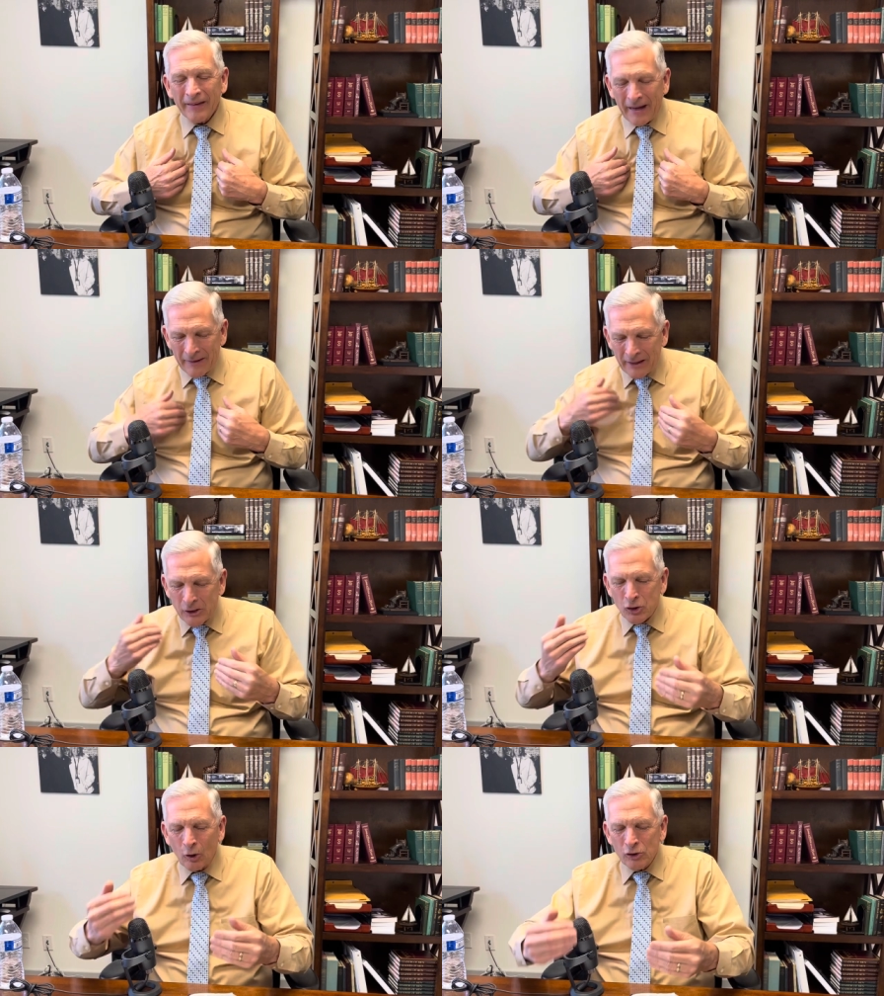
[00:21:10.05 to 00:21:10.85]
and they
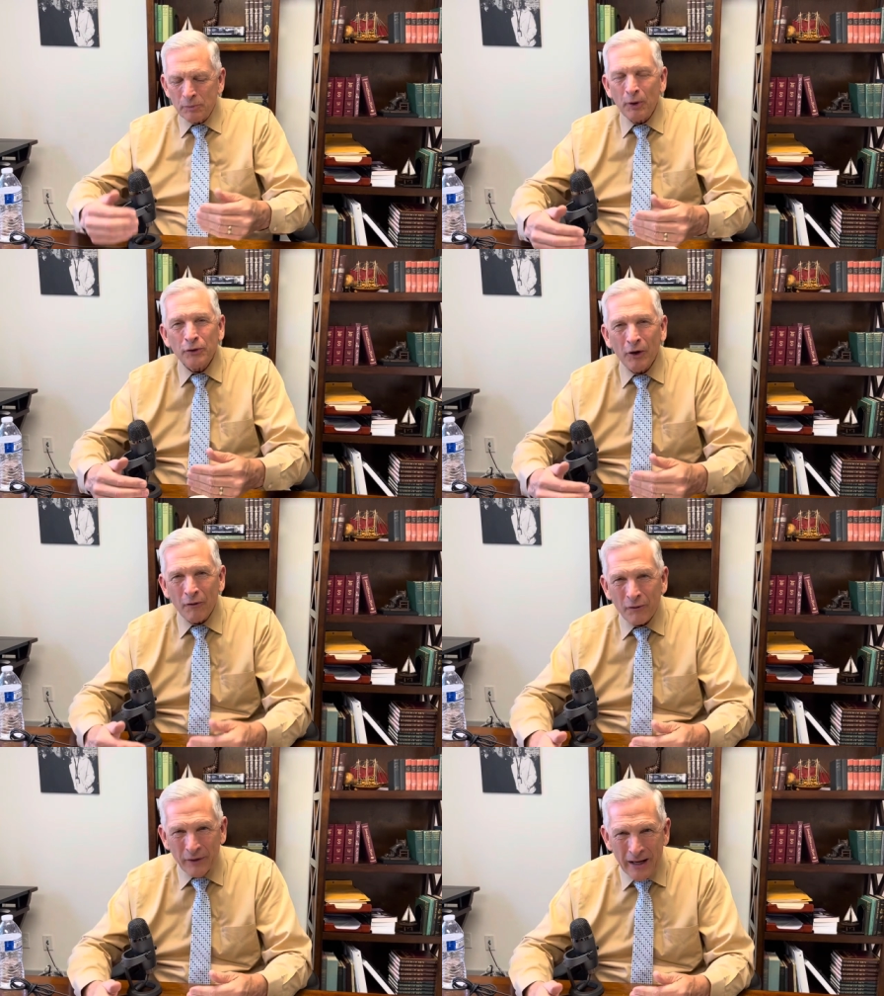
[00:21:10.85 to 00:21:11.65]
chose to put their
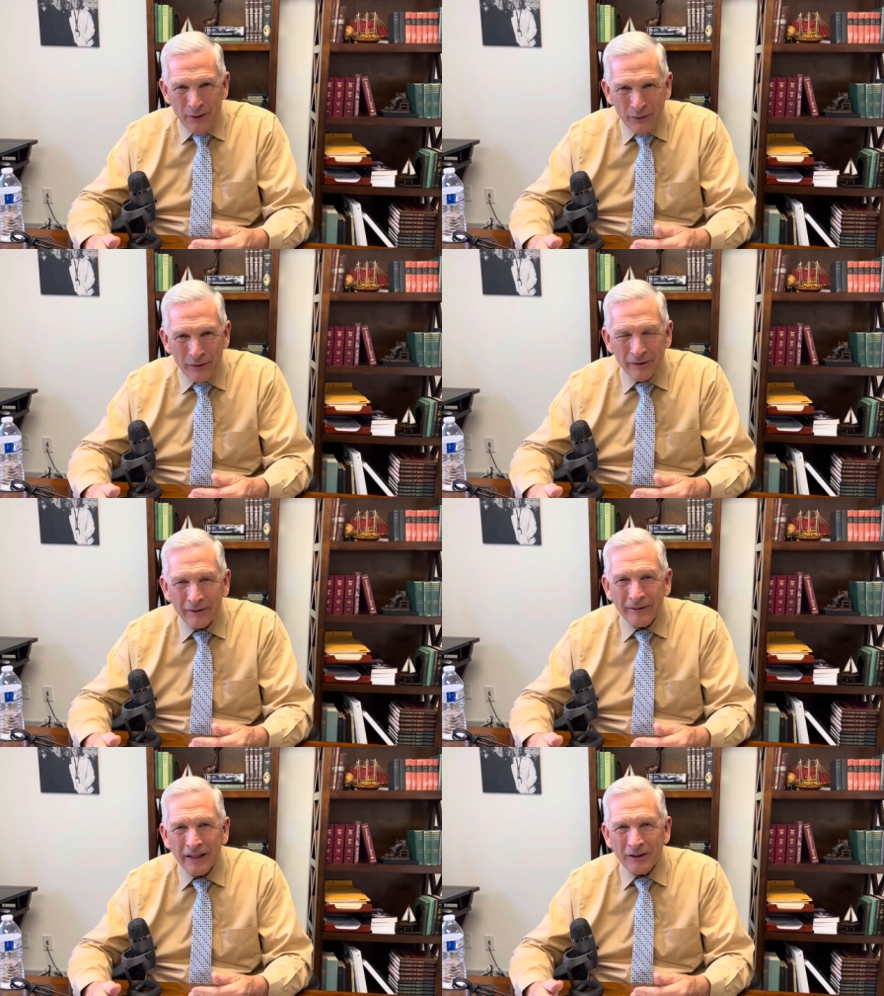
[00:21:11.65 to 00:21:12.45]
faith
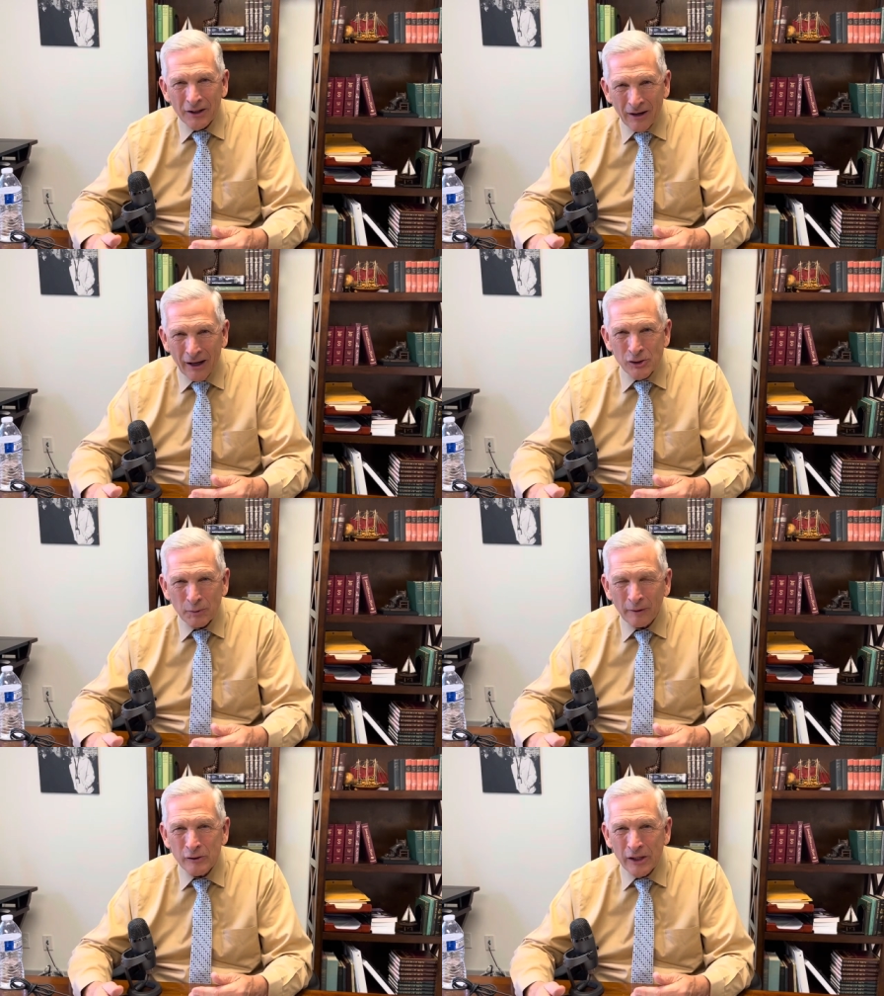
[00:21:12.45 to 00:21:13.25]
in the
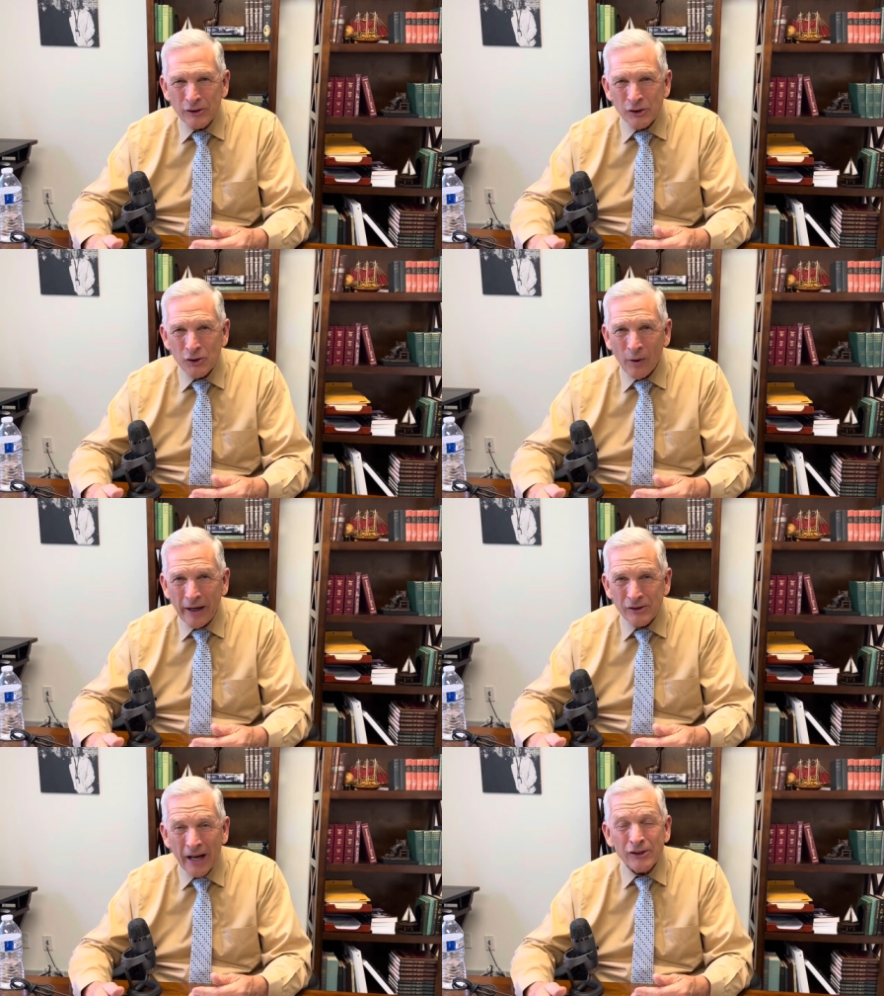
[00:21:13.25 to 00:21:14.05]
gospel of Jesus
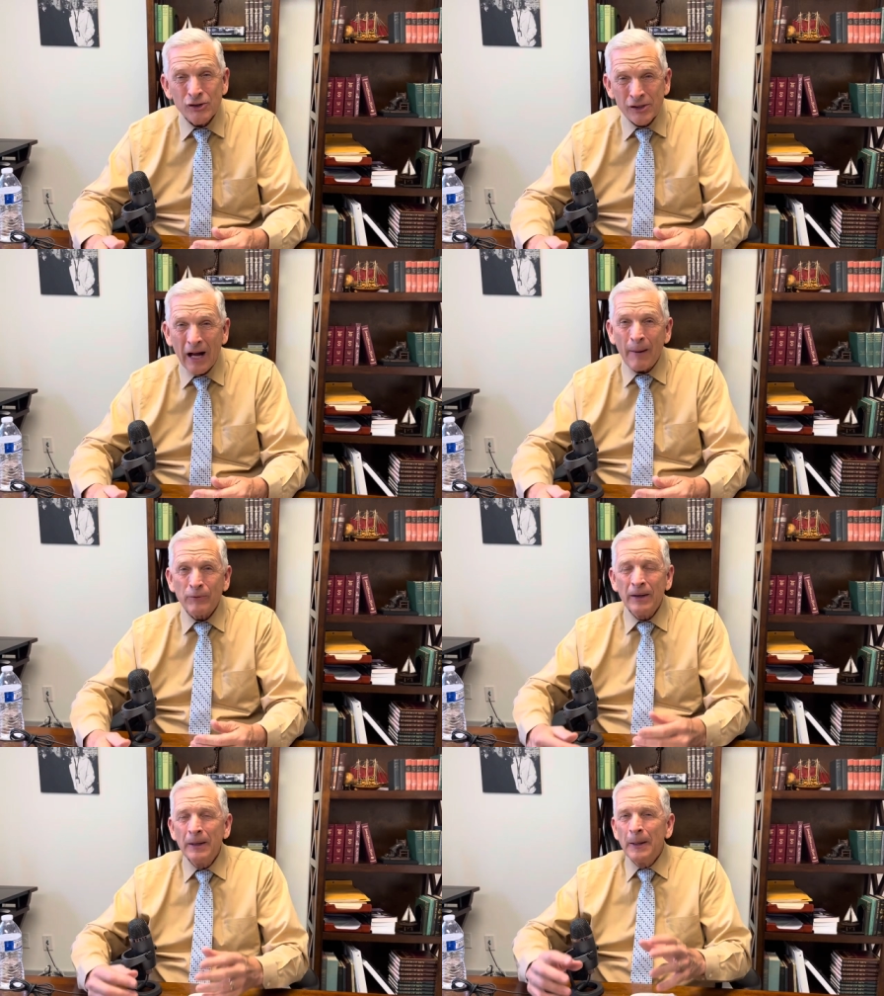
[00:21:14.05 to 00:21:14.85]
Christ. I
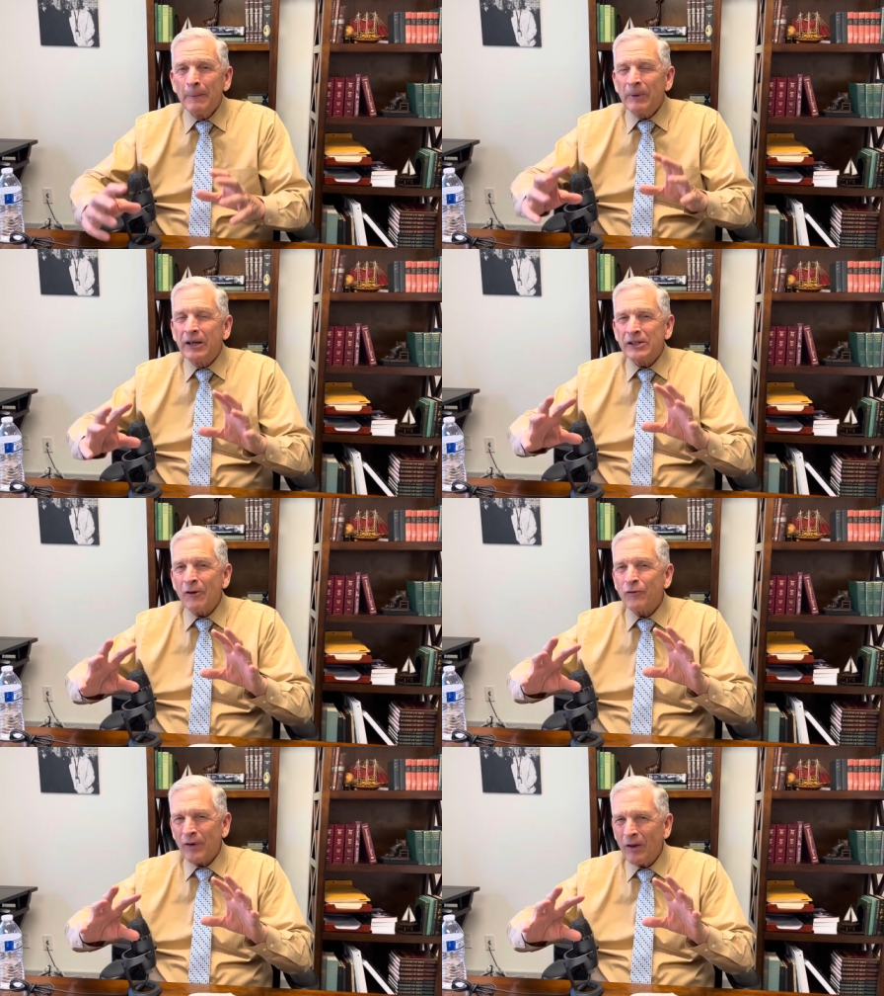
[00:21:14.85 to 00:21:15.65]
stopped because I
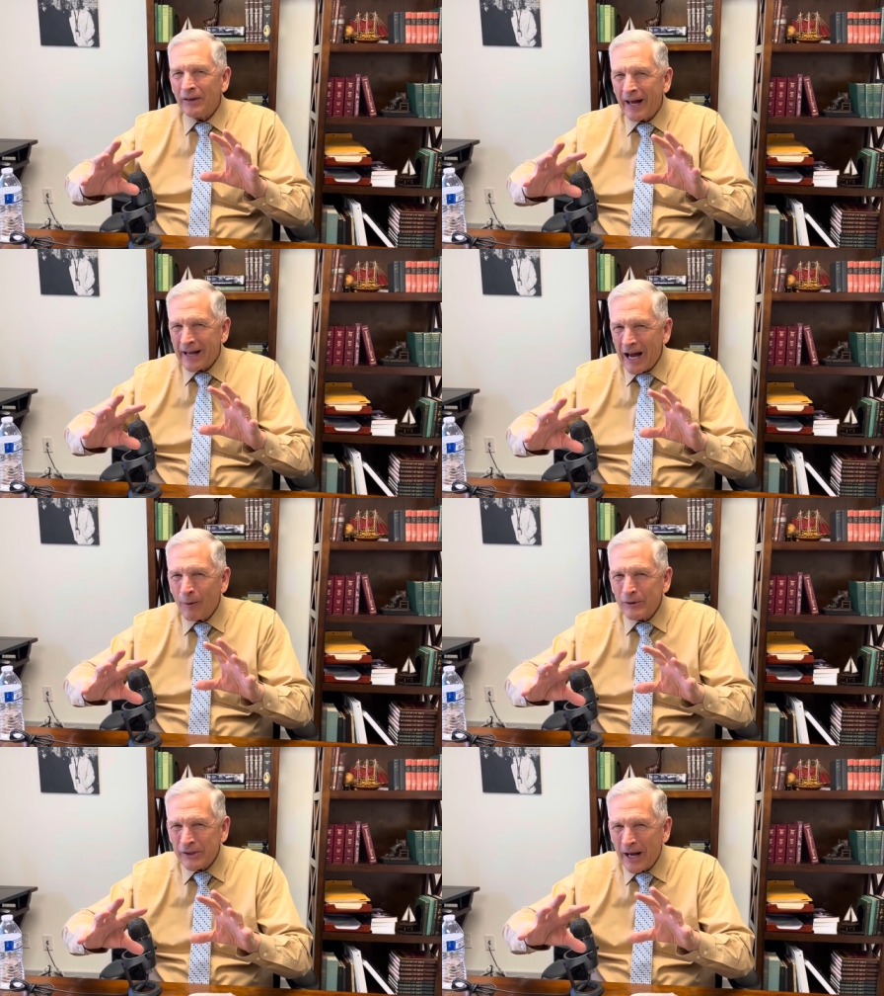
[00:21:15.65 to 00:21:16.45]
felt like I
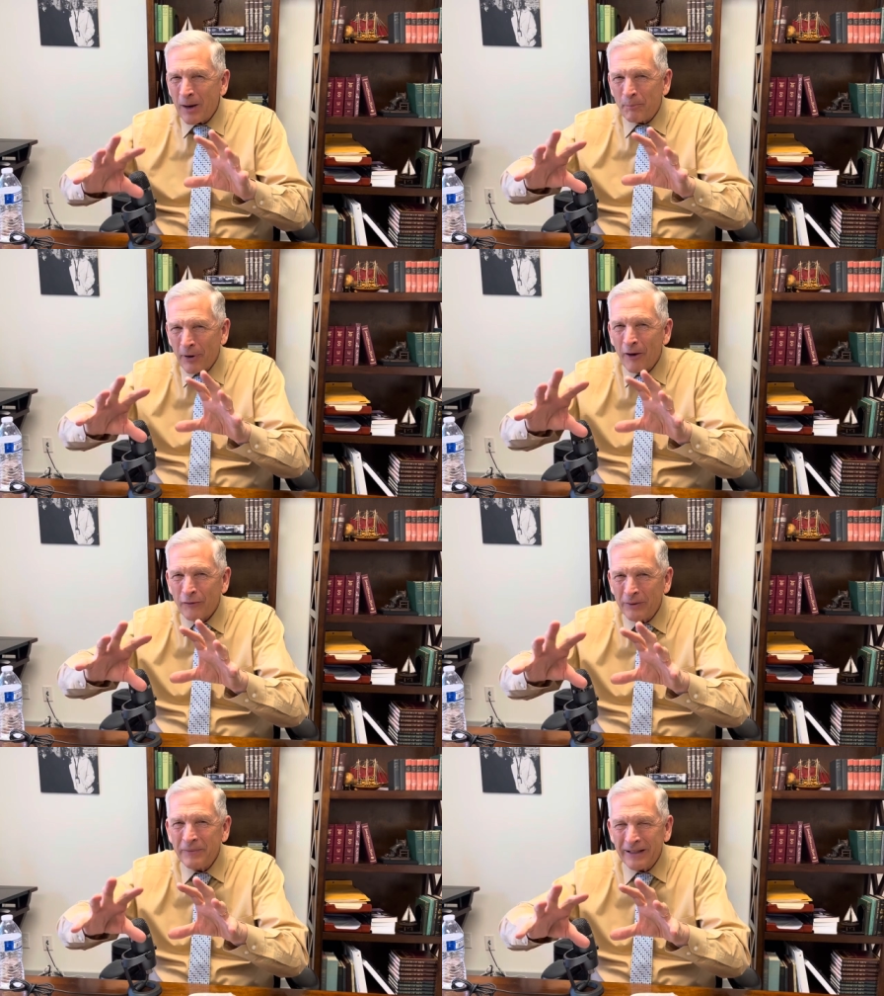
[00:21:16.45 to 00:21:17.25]
was kind of
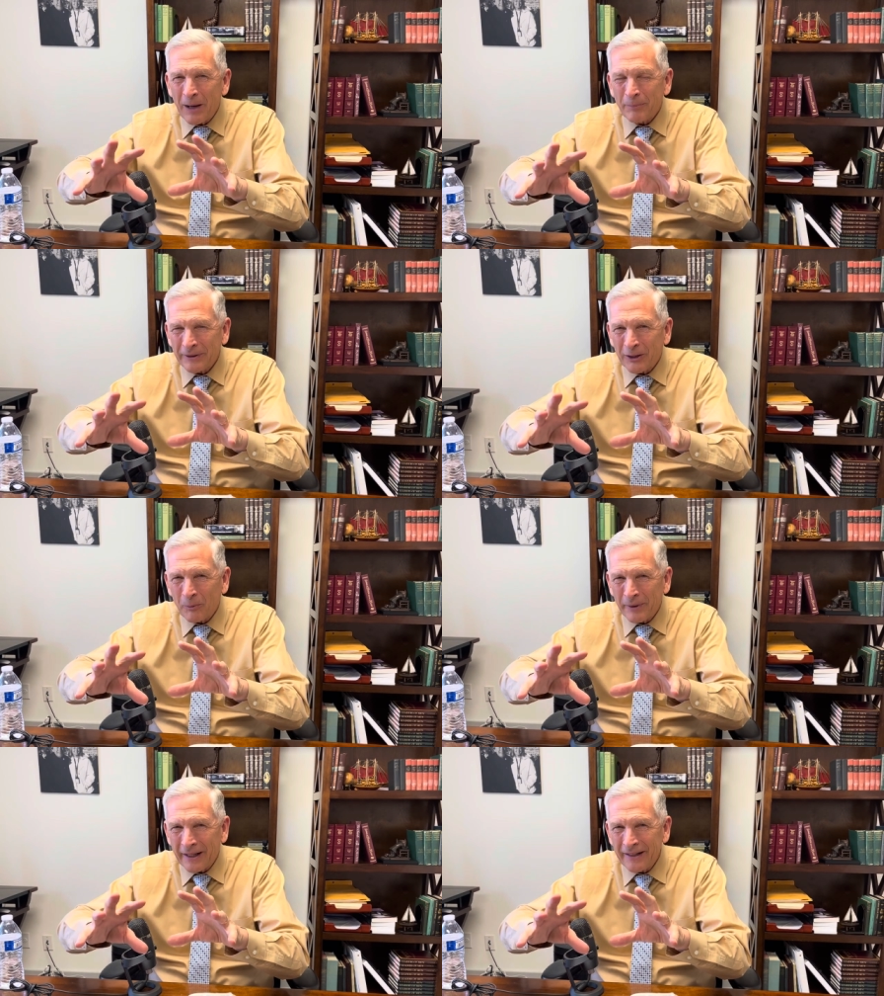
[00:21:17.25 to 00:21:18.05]
puffing me up a little
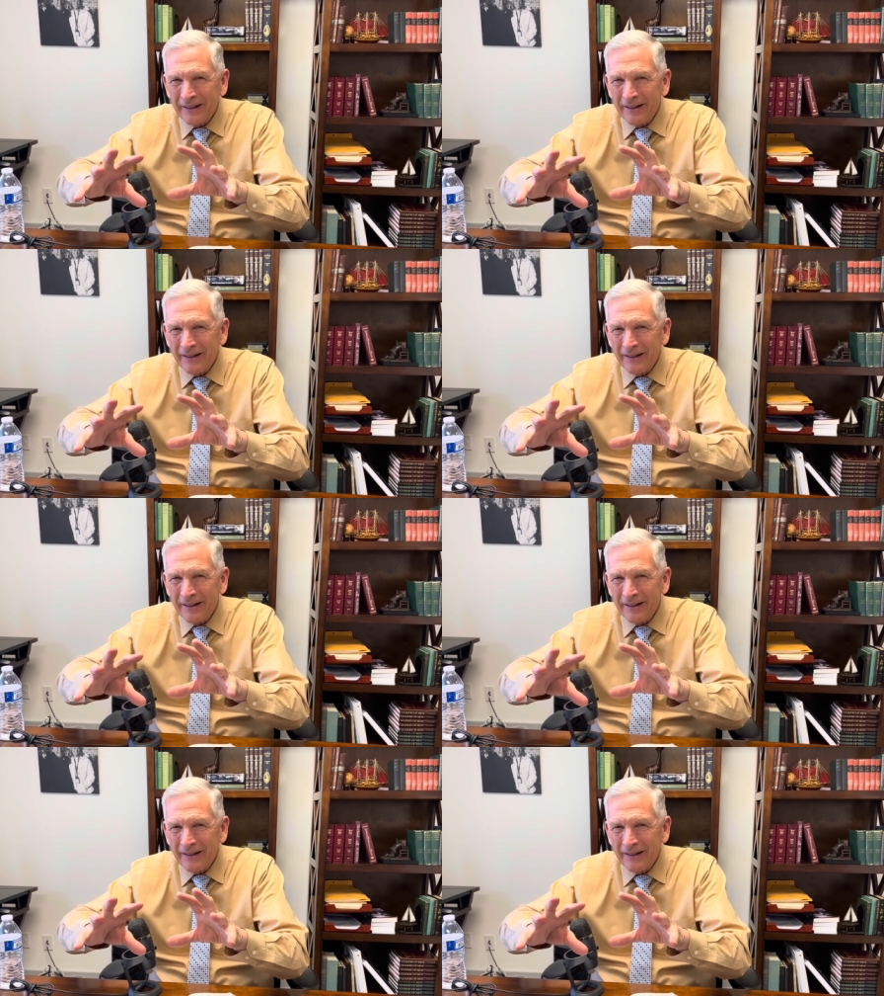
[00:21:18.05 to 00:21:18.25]
bit.